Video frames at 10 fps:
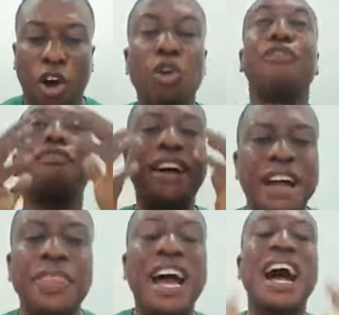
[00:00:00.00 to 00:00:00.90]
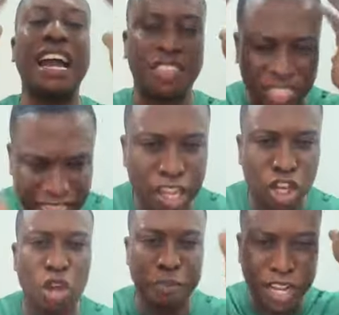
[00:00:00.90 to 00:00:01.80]
Oh, Father, I
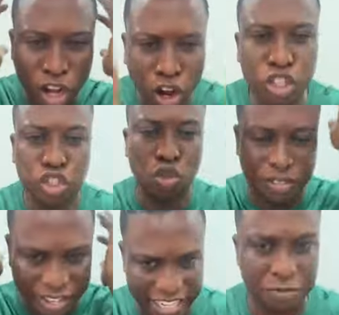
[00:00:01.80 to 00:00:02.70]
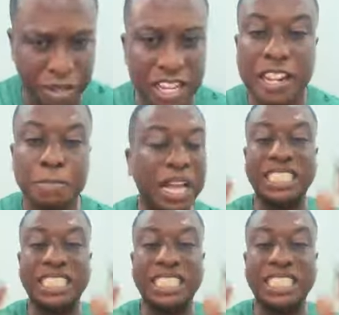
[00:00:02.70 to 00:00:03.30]
thank you because you have have heard me.